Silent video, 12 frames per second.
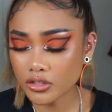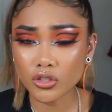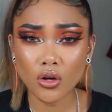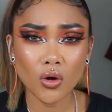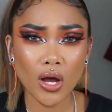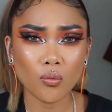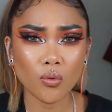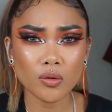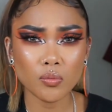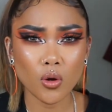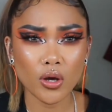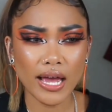So at
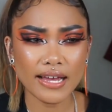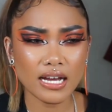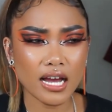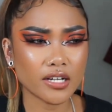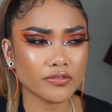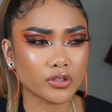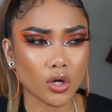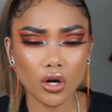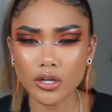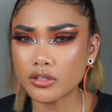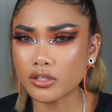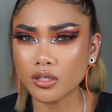one point, I kind of
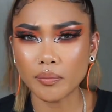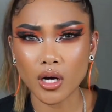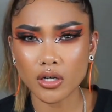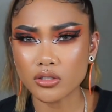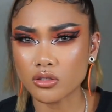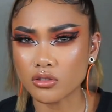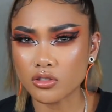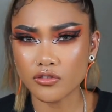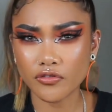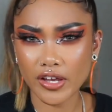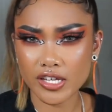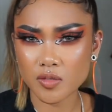guard the Boxer's
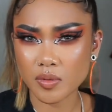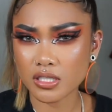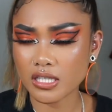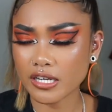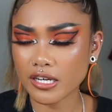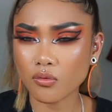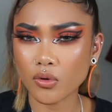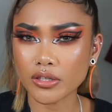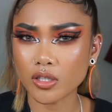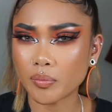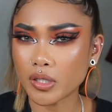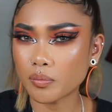face because I didn't want
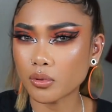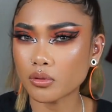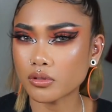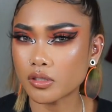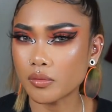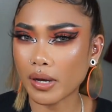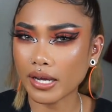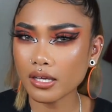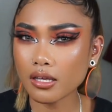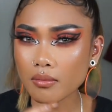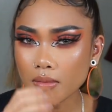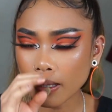the pit bull to bite
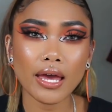him.